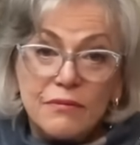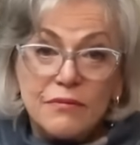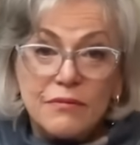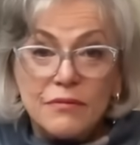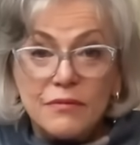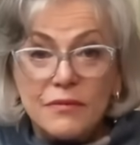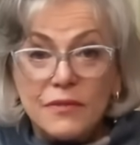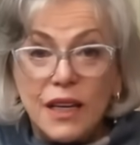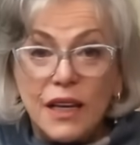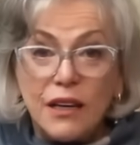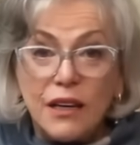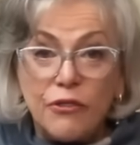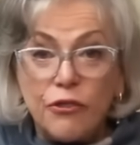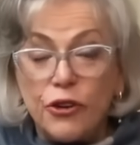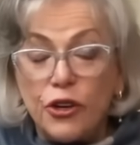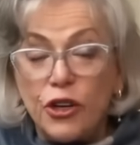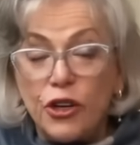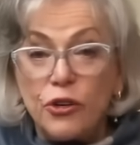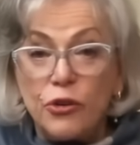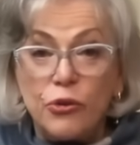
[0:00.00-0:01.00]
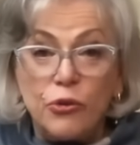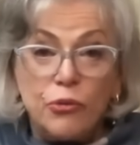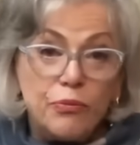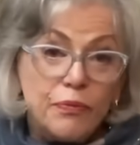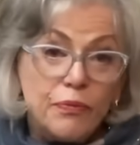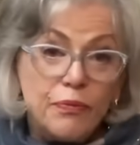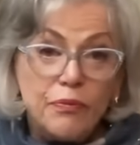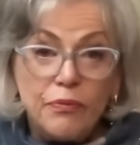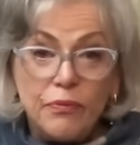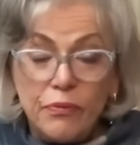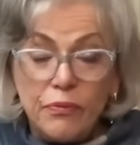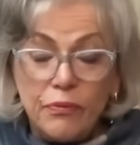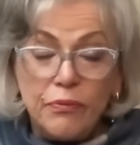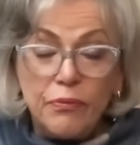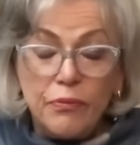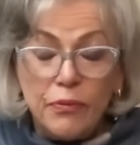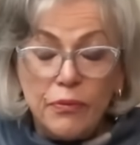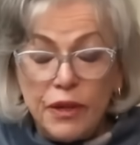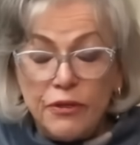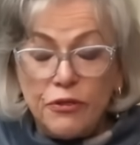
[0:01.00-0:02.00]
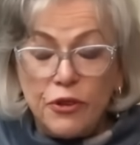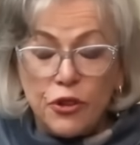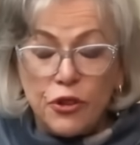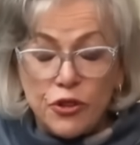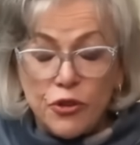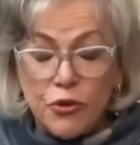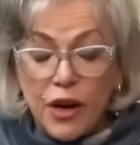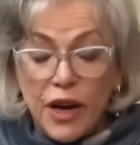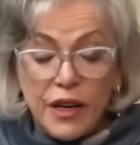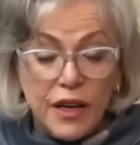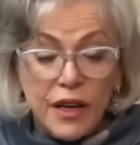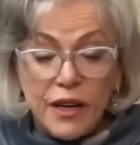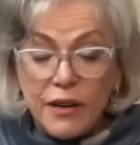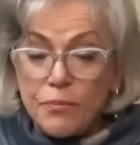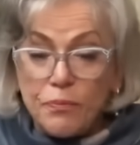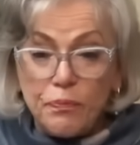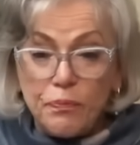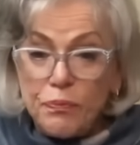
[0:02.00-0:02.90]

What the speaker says: thing for you if you're trading,